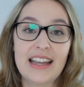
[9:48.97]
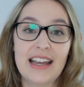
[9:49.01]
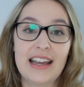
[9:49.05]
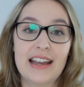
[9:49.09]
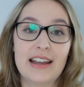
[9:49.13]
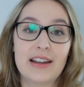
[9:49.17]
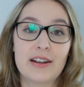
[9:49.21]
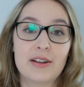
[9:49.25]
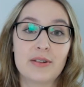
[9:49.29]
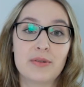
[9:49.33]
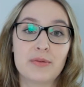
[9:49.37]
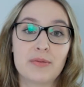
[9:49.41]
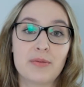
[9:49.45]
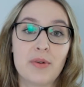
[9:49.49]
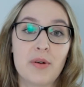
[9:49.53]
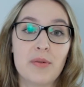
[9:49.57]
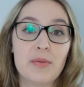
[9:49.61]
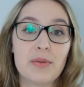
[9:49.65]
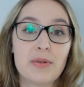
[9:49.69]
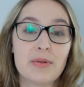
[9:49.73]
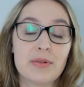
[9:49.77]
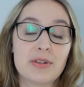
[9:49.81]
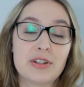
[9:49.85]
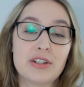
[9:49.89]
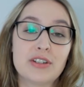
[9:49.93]
uh, what
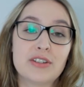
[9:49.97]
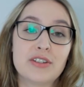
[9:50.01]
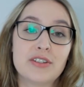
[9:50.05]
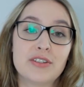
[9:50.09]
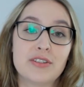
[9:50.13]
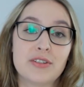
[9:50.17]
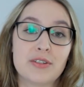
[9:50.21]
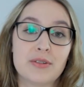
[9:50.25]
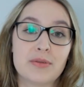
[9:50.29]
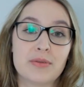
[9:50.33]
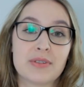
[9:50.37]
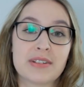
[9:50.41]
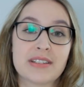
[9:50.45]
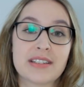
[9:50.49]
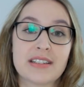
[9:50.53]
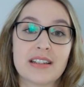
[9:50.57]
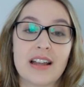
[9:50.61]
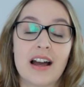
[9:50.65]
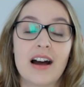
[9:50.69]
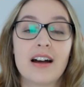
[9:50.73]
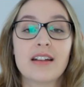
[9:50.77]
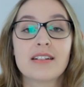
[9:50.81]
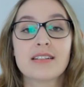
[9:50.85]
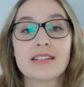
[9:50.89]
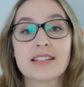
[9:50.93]
we wanted to do was
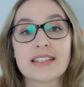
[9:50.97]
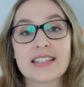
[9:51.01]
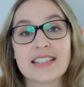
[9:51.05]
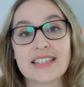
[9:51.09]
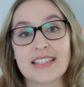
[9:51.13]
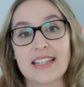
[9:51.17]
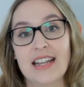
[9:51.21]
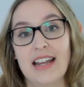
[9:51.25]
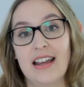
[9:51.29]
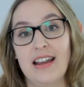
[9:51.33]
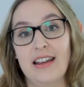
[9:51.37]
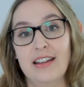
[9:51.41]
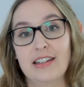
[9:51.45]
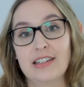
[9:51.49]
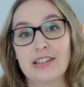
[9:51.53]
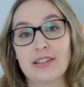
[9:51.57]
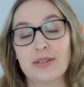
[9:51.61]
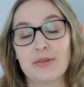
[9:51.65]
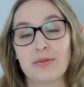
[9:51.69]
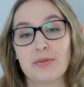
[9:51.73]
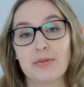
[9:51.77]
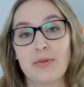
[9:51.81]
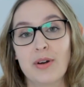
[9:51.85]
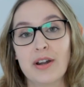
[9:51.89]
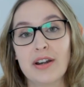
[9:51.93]
understand
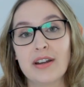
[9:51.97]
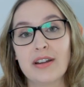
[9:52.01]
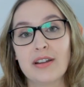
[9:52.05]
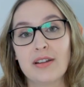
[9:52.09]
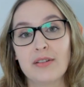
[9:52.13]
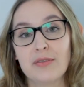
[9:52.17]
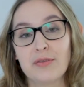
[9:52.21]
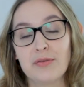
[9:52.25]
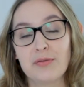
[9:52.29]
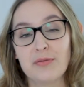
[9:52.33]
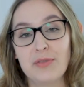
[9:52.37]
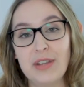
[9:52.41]
what